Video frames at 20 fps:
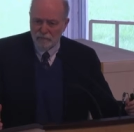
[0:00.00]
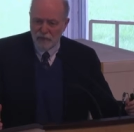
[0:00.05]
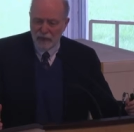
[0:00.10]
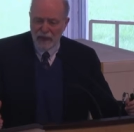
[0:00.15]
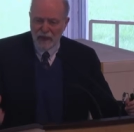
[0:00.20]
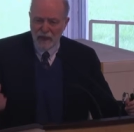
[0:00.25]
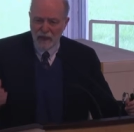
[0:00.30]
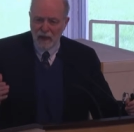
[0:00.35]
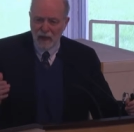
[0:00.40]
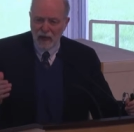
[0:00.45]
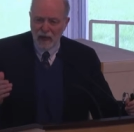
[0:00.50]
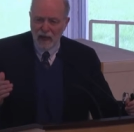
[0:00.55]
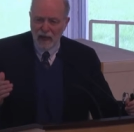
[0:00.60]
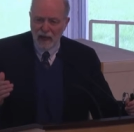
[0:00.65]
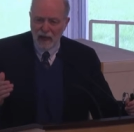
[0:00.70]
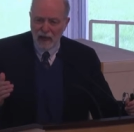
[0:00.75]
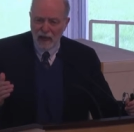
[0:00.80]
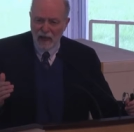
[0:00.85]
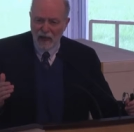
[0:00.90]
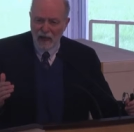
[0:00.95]
But
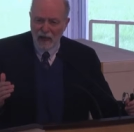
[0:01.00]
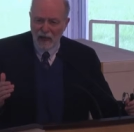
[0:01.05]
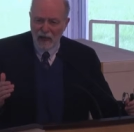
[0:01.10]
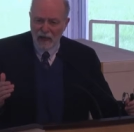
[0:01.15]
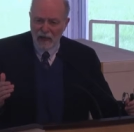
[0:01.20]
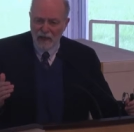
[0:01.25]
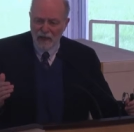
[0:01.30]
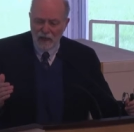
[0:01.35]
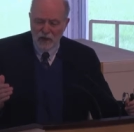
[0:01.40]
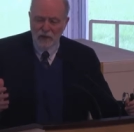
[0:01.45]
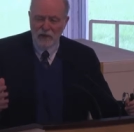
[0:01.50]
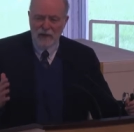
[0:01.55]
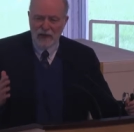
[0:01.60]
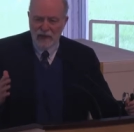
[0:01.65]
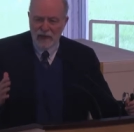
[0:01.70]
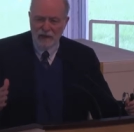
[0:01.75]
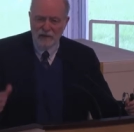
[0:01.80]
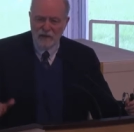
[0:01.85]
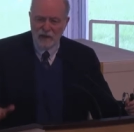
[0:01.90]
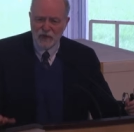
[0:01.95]
you
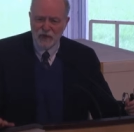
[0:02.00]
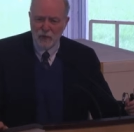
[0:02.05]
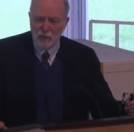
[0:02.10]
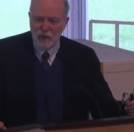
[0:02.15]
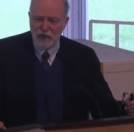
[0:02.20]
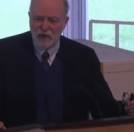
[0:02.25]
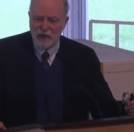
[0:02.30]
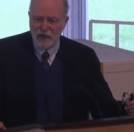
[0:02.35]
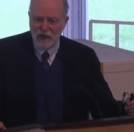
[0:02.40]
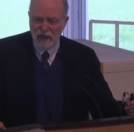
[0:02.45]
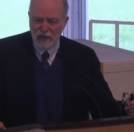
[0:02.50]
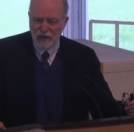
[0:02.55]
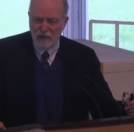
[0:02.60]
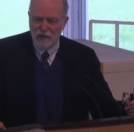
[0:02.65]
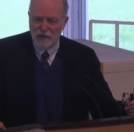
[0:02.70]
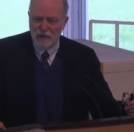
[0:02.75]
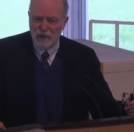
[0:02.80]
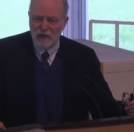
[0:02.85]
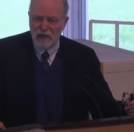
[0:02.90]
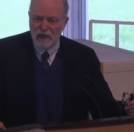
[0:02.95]
only have so much
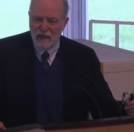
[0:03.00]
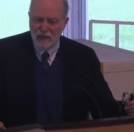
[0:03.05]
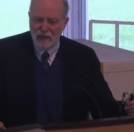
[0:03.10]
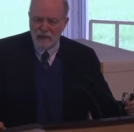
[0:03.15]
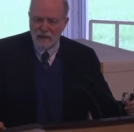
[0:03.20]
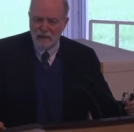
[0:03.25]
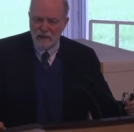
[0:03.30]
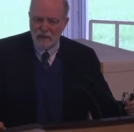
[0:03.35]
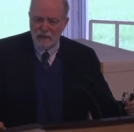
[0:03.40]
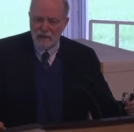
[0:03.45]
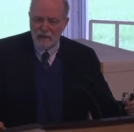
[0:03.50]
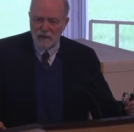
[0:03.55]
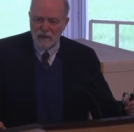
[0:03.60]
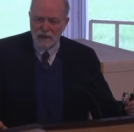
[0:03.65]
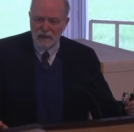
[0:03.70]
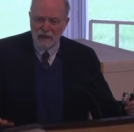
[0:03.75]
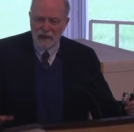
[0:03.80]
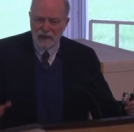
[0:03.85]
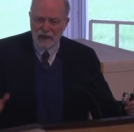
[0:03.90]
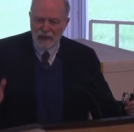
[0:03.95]
energy.
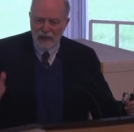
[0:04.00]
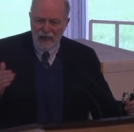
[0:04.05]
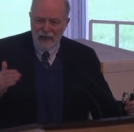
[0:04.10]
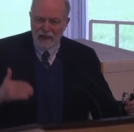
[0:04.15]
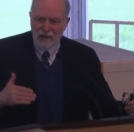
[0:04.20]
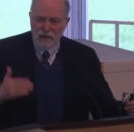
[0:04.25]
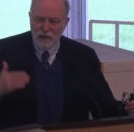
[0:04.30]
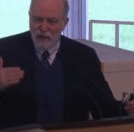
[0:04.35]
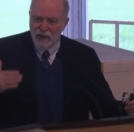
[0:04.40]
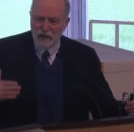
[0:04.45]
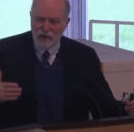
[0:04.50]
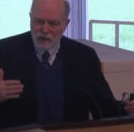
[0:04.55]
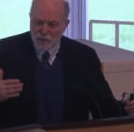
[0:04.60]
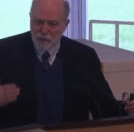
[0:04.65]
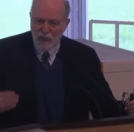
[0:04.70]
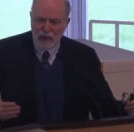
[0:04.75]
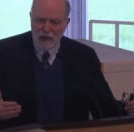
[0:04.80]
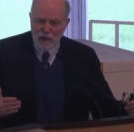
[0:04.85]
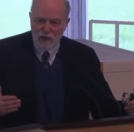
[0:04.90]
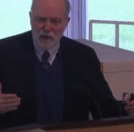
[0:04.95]
And I don't
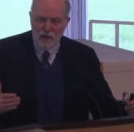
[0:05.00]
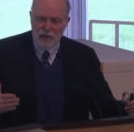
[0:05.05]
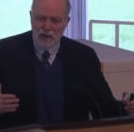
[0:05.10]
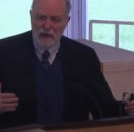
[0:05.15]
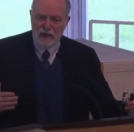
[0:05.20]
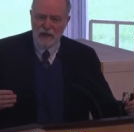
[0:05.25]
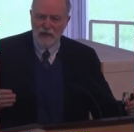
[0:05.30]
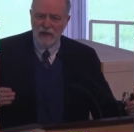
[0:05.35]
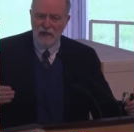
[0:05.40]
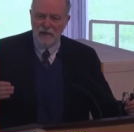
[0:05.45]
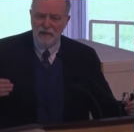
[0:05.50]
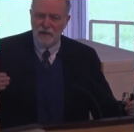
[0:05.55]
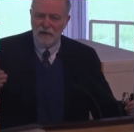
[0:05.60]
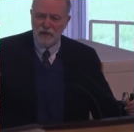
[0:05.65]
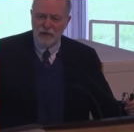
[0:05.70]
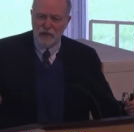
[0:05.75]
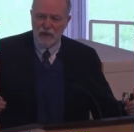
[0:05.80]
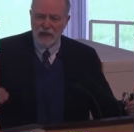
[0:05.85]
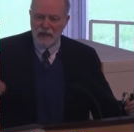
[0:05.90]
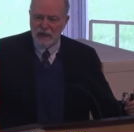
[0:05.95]
expend a great deal of
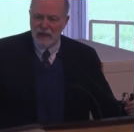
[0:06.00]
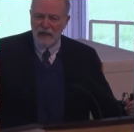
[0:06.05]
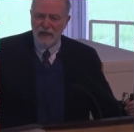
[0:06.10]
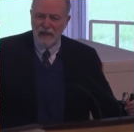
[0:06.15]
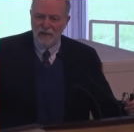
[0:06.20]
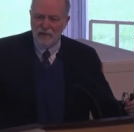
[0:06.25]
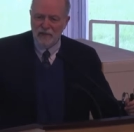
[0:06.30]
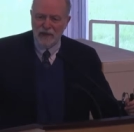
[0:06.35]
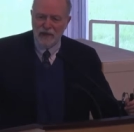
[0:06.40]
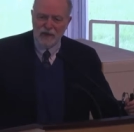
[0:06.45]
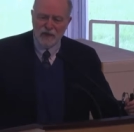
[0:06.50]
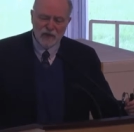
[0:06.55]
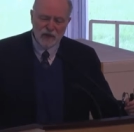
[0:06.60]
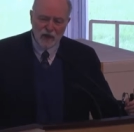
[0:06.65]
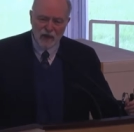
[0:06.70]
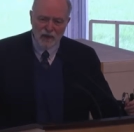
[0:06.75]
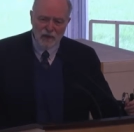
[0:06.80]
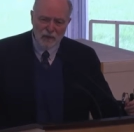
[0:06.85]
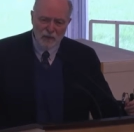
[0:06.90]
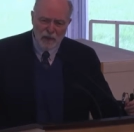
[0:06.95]
it trying to convince
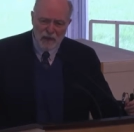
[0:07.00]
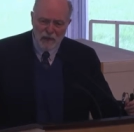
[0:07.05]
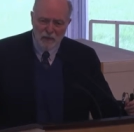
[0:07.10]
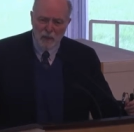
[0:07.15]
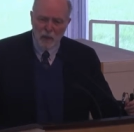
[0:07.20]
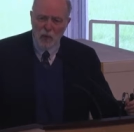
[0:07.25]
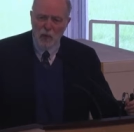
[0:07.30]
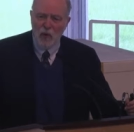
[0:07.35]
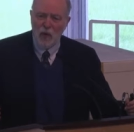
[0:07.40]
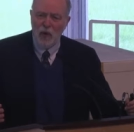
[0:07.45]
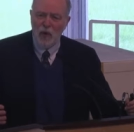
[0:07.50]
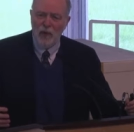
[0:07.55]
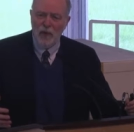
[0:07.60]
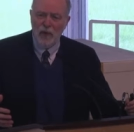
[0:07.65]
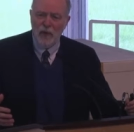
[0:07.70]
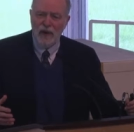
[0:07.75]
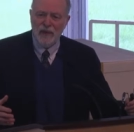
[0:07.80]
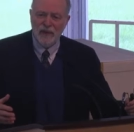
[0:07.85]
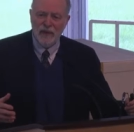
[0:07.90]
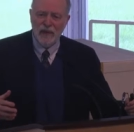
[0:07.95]
other people,
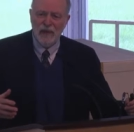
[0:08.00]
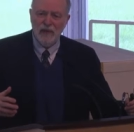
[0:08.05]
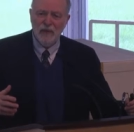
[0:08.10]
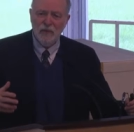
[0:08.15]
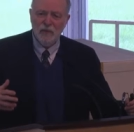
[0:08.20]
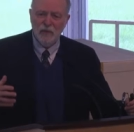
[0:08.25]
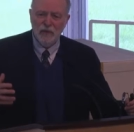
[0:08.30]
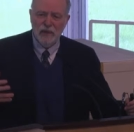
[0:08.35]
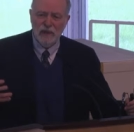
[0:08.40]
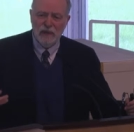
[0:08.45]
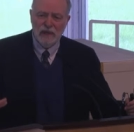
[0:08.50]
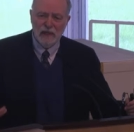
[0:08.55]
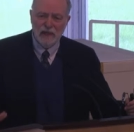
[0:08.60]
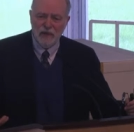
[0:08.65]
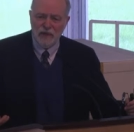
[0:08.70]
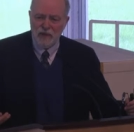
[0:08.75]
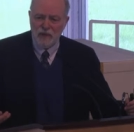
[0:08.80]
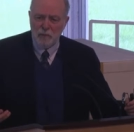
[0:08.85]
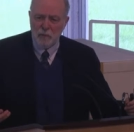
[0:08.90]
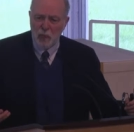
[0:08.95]
although I think it really
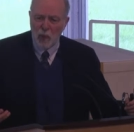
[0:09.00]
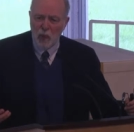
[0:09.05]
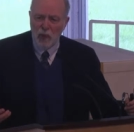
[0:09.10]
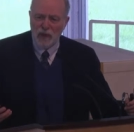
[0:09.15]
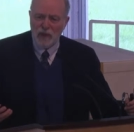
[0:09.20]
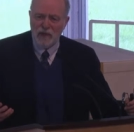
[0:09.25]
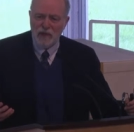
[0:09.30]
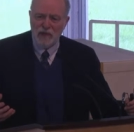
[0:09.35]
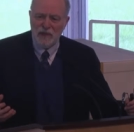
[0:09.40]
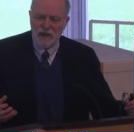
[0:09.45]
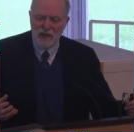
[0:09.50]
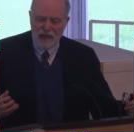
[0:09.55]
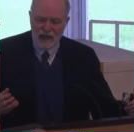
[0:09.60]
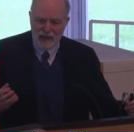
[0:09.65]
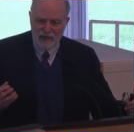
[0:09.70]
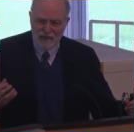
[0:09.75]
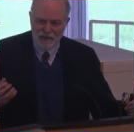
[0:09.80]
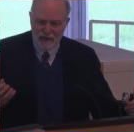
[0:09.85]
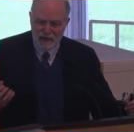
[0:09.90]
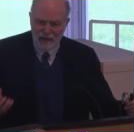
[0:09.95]
is important to
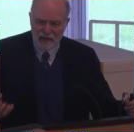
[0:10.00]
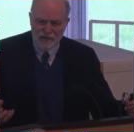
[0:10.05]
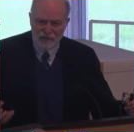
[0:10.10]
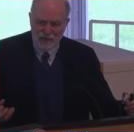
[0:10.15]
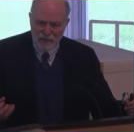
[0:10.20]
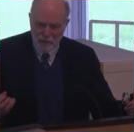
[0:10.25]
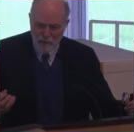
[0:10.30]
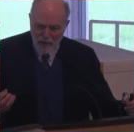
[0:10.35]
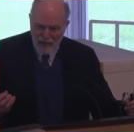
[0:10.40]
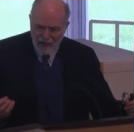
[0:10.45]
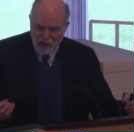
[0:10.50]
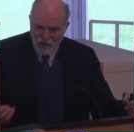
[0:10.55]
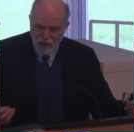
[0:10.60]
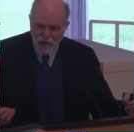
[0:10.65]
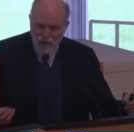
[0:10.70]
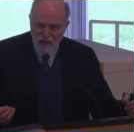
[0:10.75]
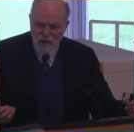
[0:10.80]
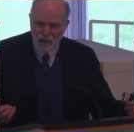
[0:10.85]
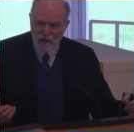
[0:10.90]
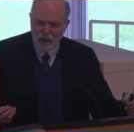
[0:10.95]
have
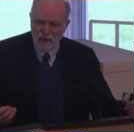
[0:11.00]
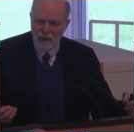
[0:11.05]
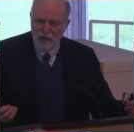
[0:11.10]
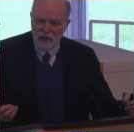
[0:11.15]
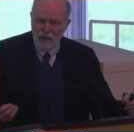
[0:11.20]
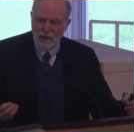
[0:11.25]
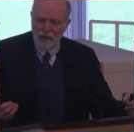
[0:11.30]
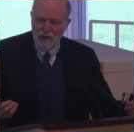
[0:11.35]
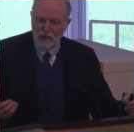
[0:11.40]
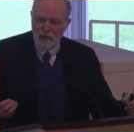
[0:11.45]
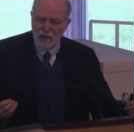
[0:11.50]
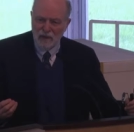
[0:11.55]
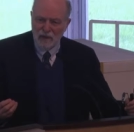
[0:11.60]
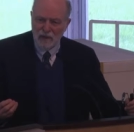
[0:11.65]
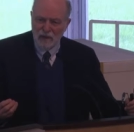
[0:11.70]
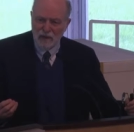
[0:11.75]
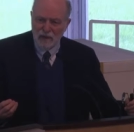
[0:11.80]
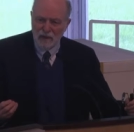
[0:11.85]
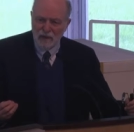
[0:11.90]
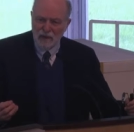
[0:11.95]
information
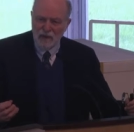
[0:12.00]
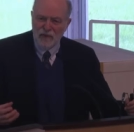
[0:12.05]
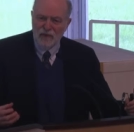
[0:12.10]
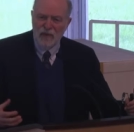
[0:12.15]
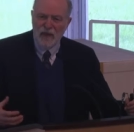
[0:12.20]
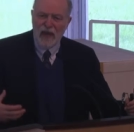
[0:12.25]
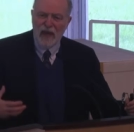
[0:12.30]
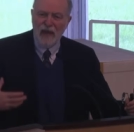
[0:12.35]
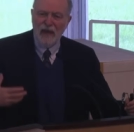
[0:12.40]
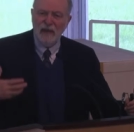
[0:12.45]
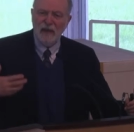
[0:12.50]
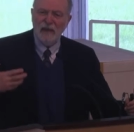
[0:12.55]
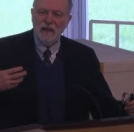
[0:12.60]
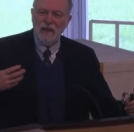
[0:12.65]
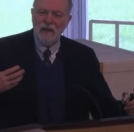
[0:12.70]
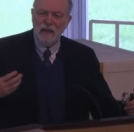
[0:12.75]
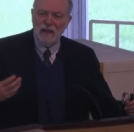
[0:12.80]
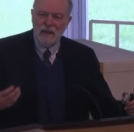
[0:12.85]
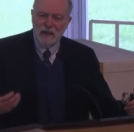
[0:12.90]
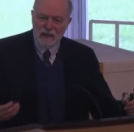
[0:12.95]
that
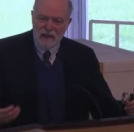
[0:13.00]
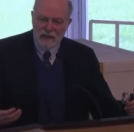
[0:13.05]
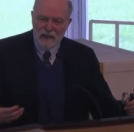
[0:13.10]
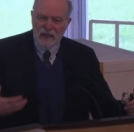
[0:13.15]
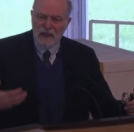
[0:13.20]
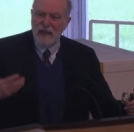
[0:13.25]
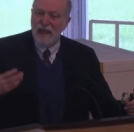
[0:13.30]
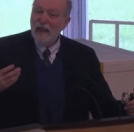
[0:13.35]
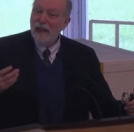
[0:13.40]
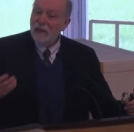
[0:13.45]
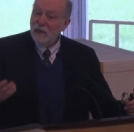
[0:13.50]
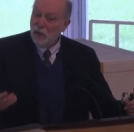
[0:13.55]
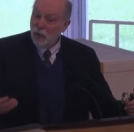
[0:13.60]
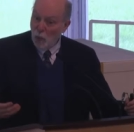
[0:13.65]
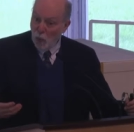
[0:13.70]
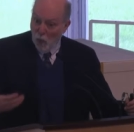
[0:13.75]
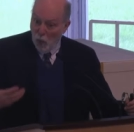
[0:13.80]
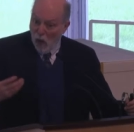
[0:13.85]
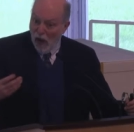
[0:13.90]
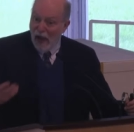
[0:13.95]
indicates
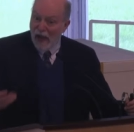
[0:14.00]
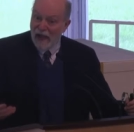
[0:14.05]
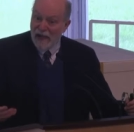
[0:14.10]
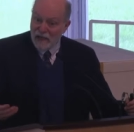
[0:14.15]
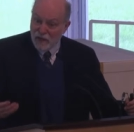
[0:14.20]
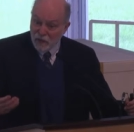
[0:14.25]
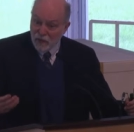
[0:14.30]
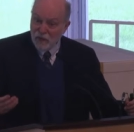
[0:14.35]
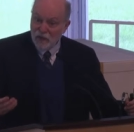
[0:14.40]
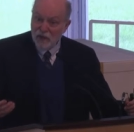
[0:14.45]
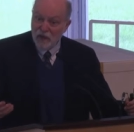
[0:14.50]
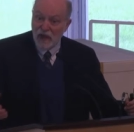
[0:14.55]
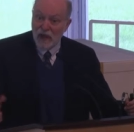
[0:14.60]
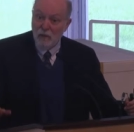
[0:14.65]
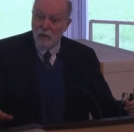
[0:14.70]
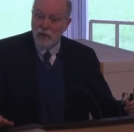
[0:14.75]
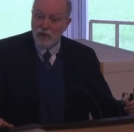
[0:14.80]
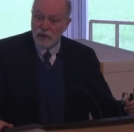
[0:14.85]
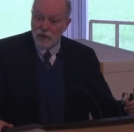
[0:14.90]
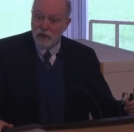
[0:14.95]
why you
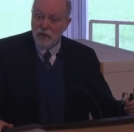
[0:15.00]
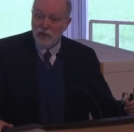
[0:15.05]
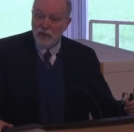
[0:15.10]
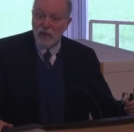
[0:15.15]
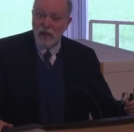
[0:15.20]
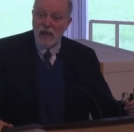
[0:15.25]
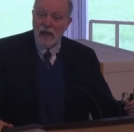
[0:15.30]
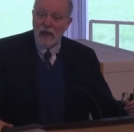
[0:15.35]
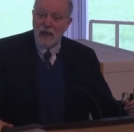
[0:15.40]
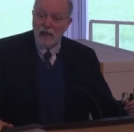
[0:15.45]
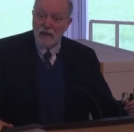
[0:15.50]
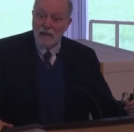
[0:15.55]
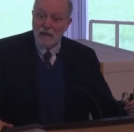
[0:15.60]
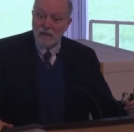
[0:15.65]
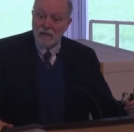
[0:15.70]
say what you say.